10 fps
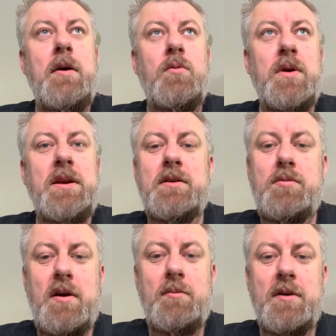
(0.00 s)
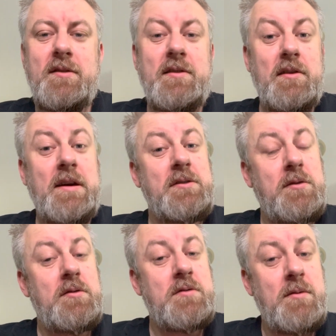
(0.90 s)
we need a prime minister like
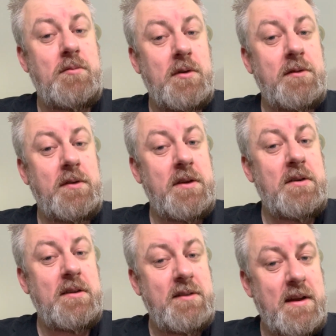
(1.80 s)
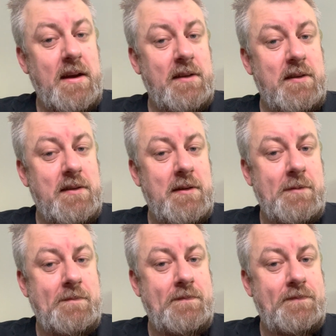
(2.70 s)
Donald Trump was for the United States.
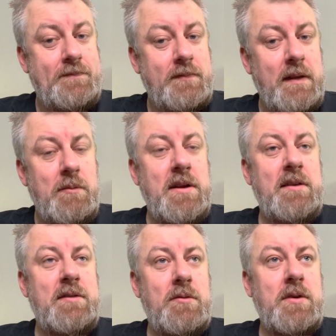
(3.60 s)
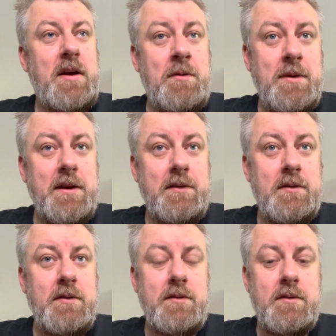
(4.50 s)
We need someone to come in
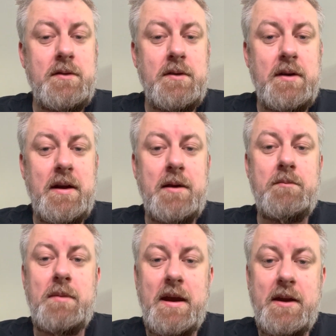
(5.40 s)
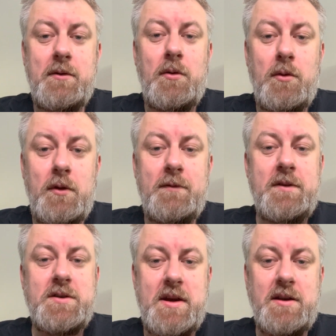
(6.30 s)
and make all of the
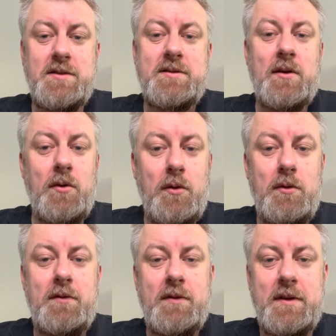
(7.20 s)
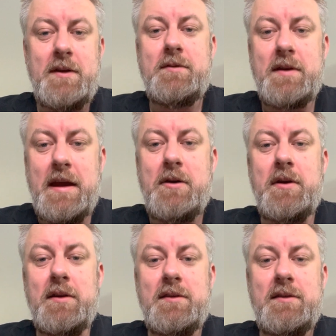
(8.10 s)
changes to all of the different
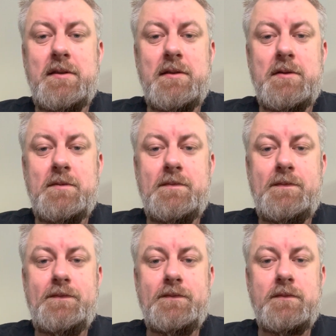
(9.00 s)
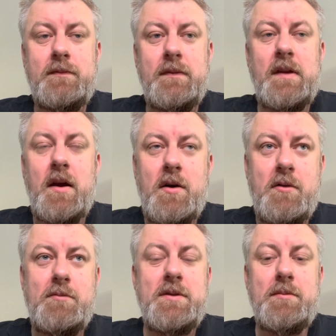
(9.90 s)
areas to
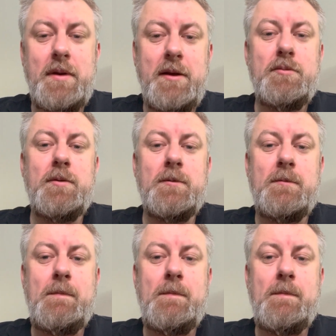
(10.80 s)
help the people.